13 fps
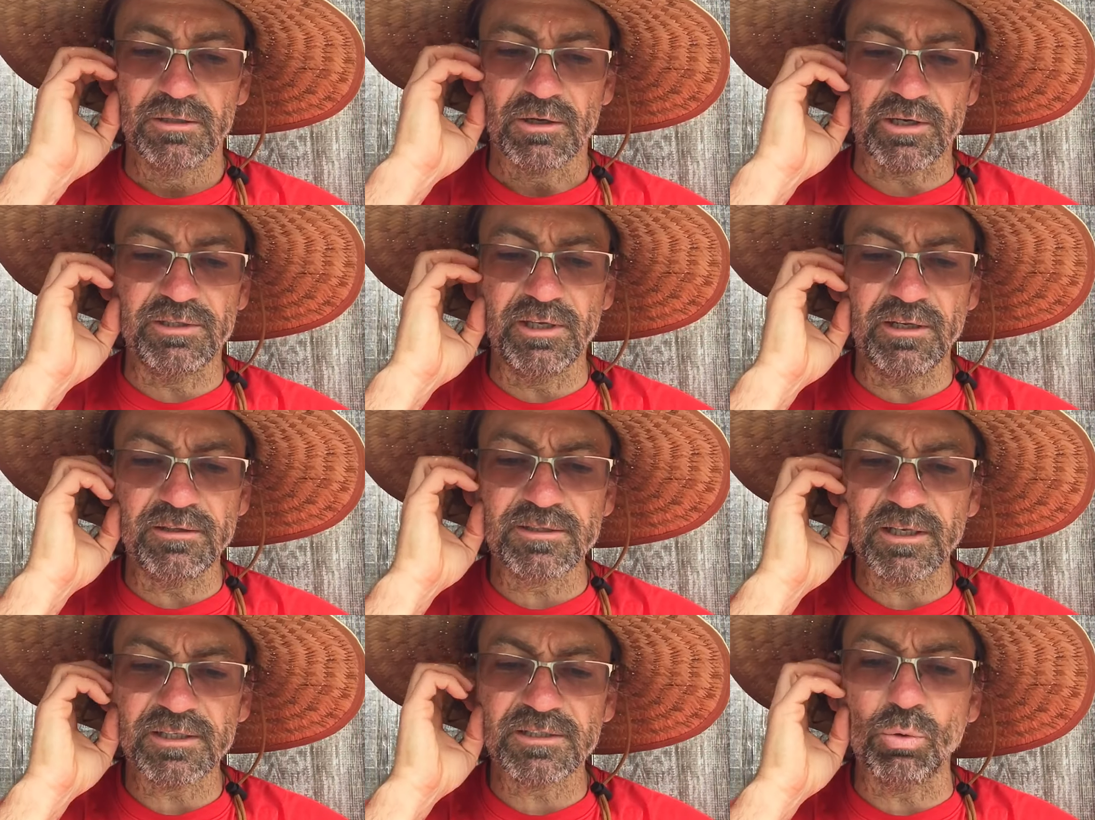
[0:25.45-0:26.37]
I's needing
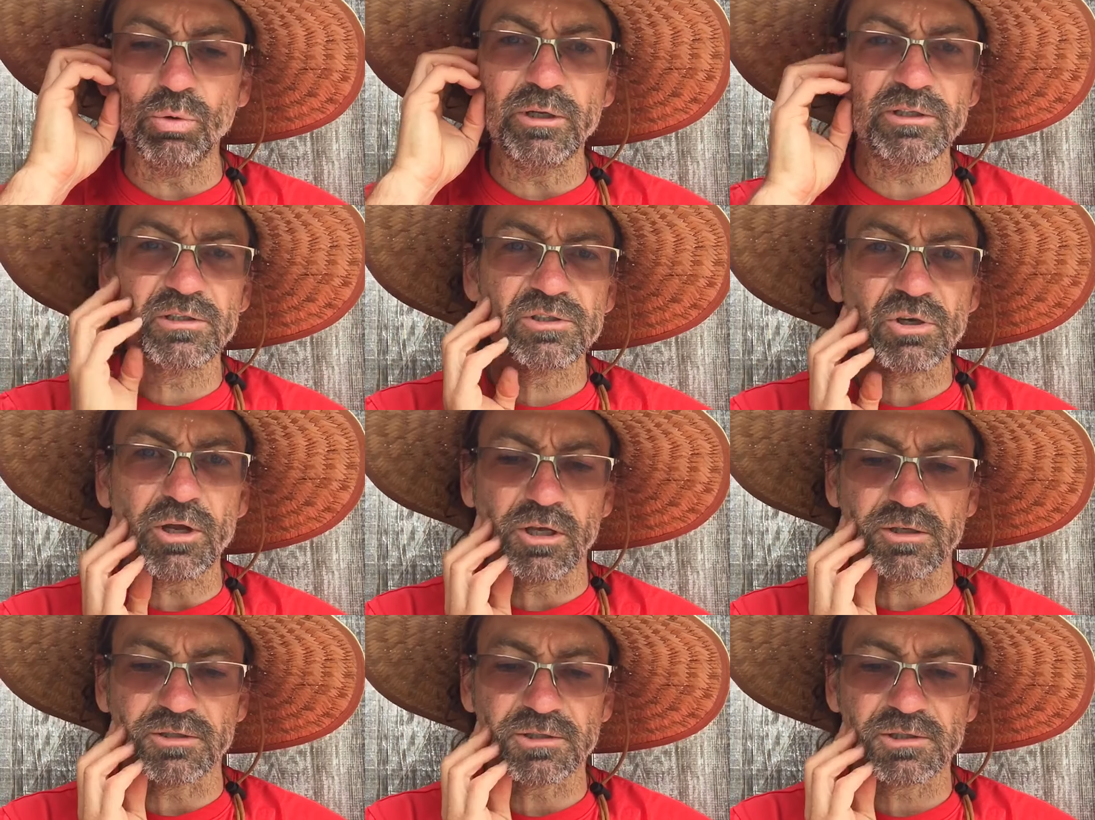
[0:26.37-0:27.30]
to listen only to
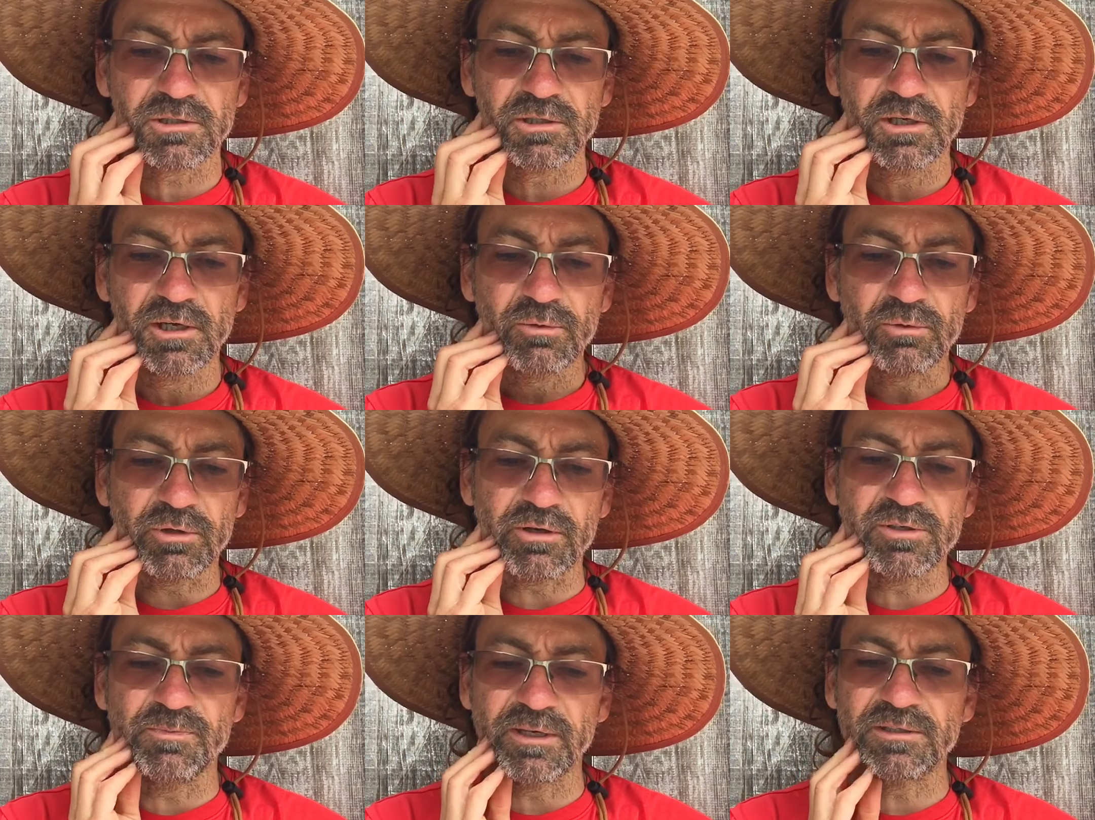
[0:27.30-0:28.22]
silence when
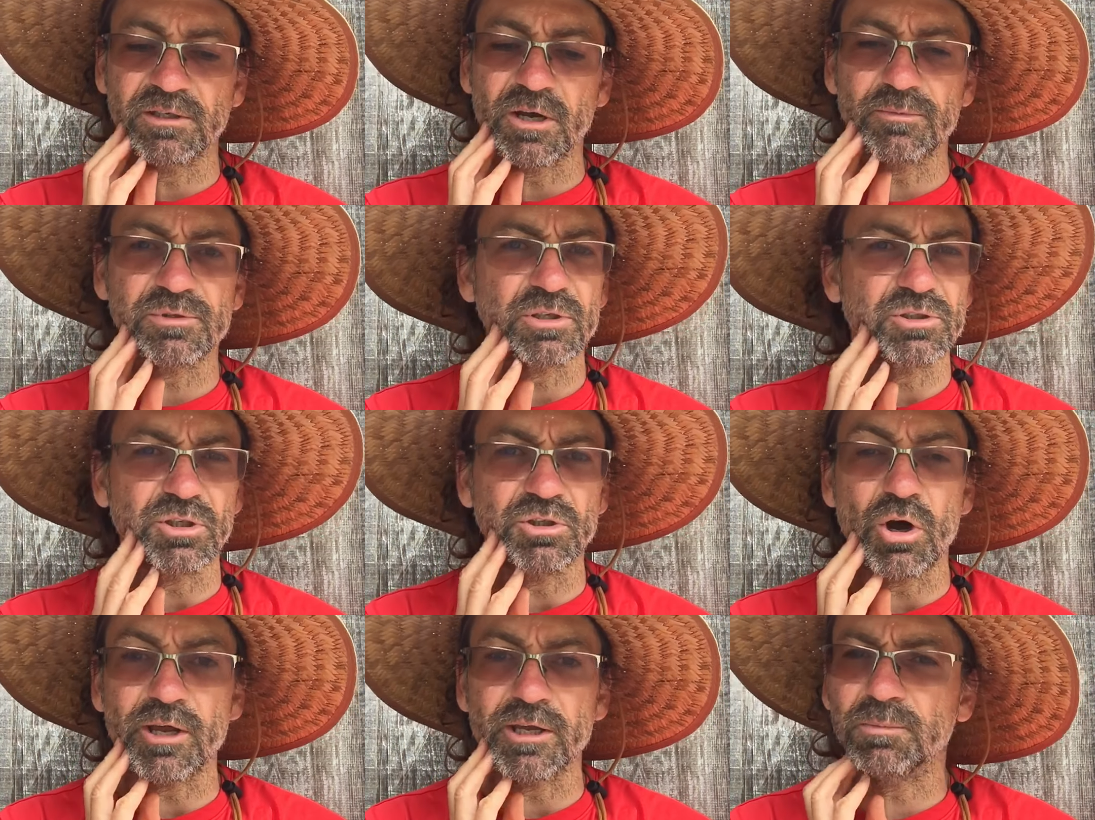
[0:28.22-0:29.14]
I's mixing up such a
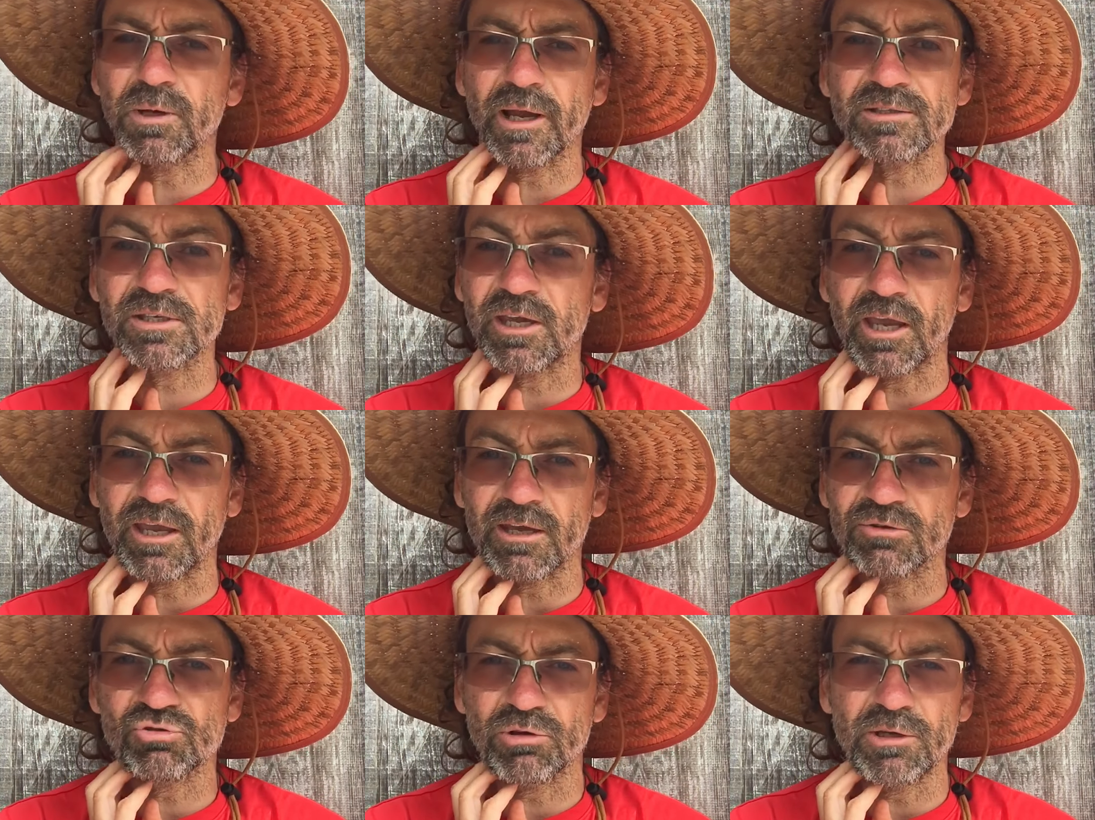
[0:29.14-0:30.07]
naughty
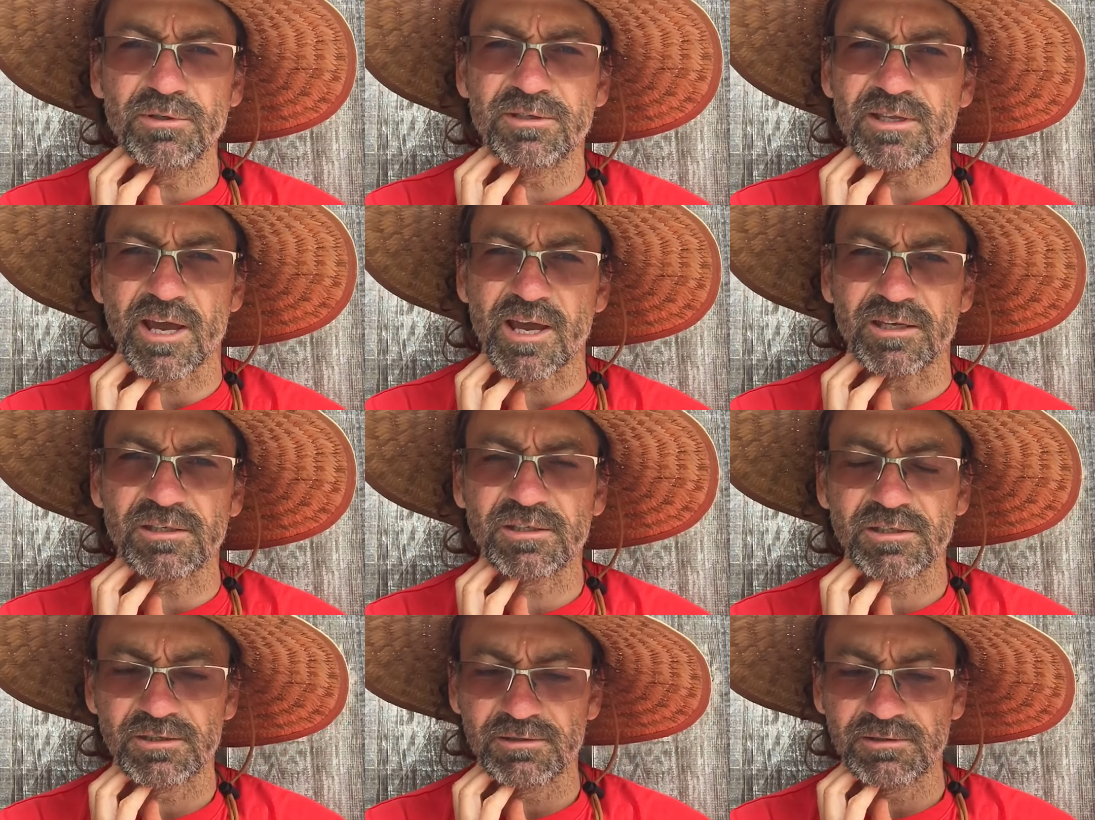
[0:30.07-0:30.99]
plexicated dream as
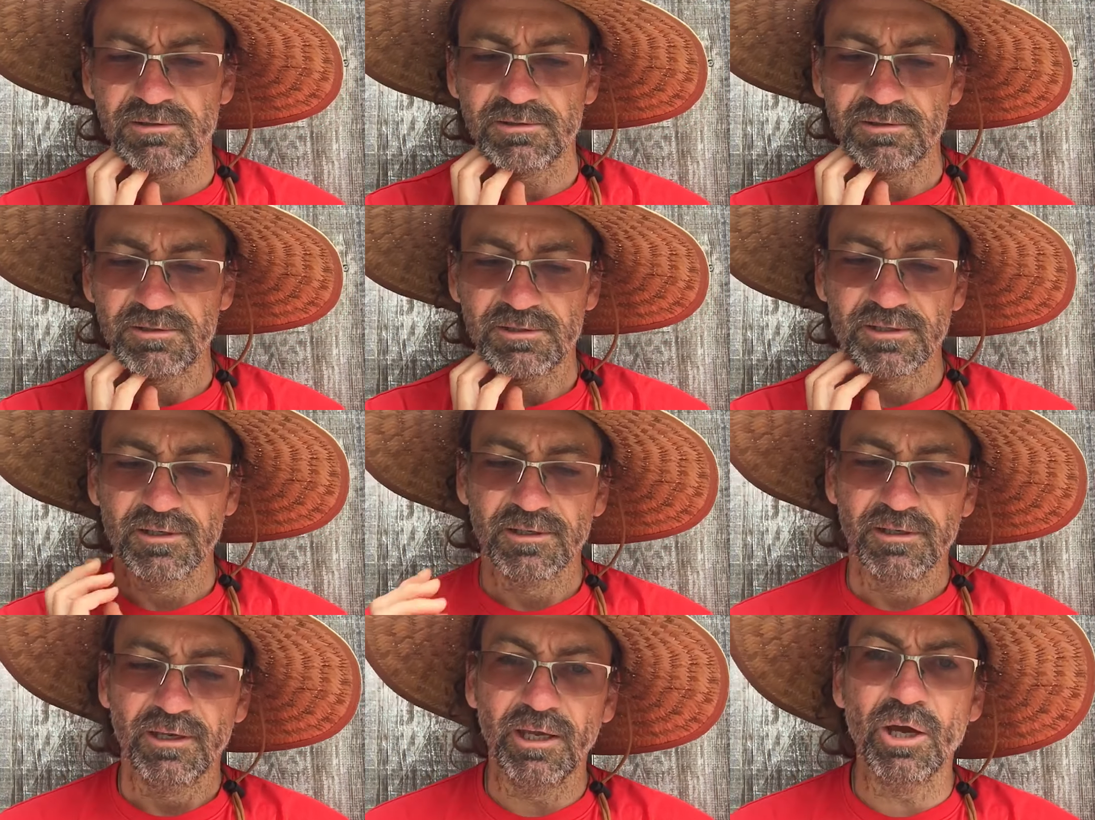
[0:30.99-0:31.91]
this."
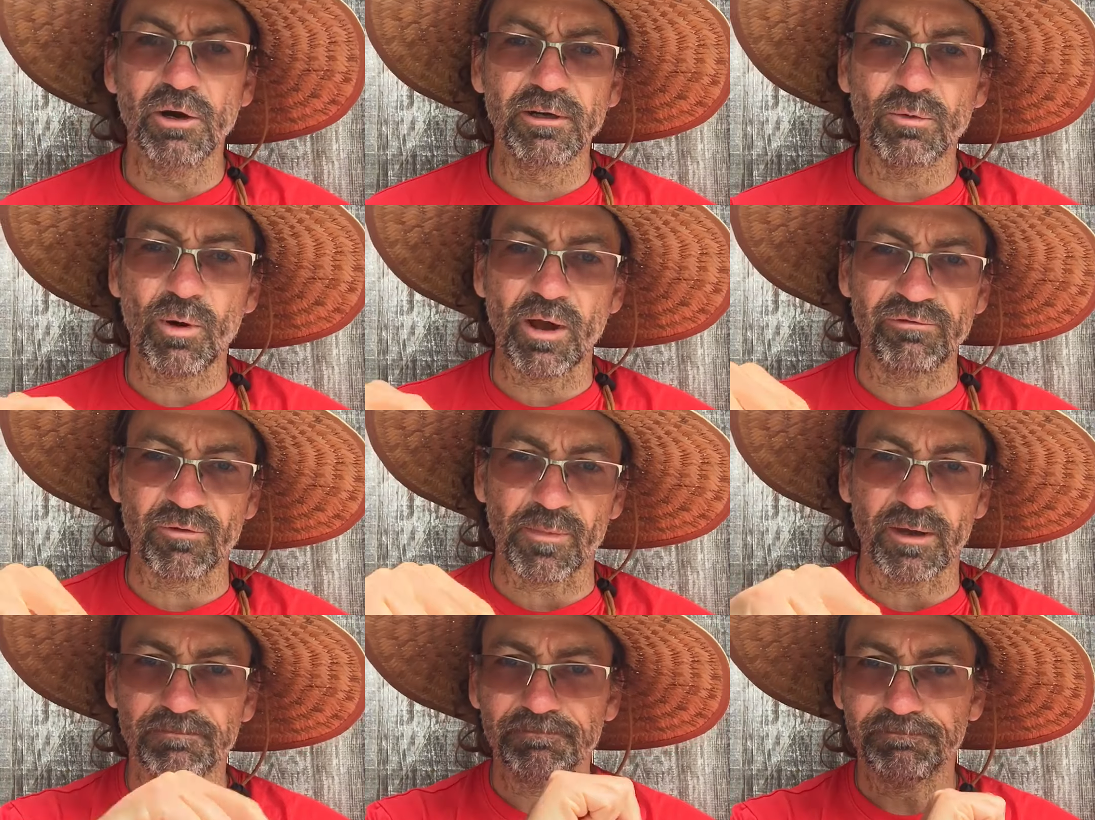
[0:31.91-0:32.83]
He hurried away from her.